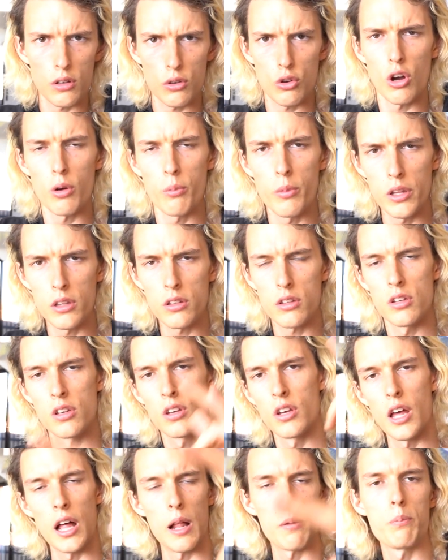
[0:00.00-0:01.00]
comment,
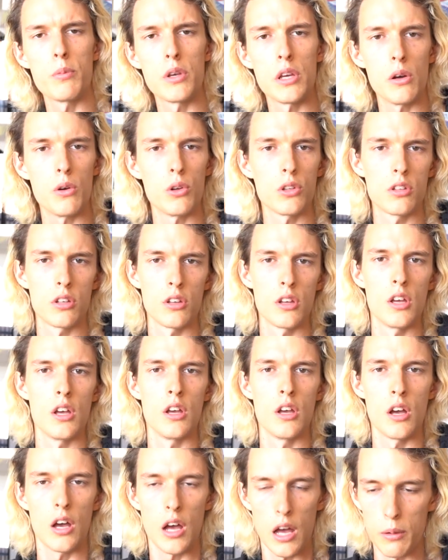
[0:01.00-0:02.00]
help me out.
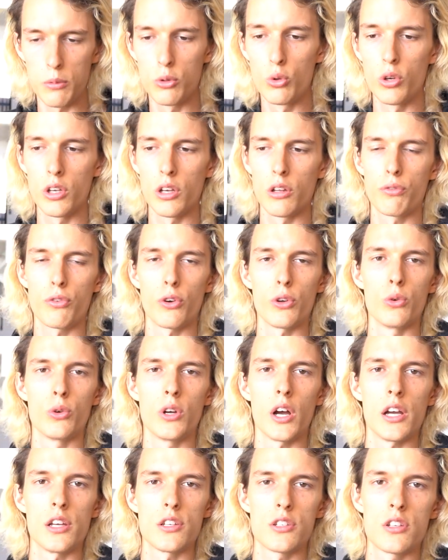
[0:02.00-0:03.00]
I'm doing it for you
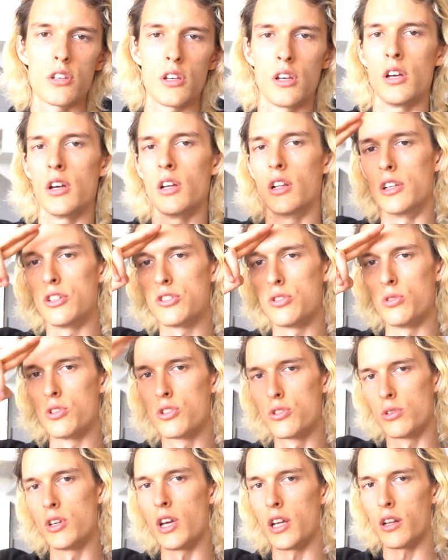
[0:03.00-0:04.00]
guys. Let's do
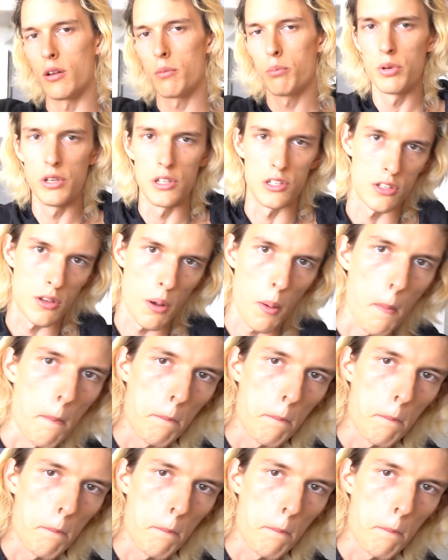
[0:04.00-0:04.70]
this together. Peace.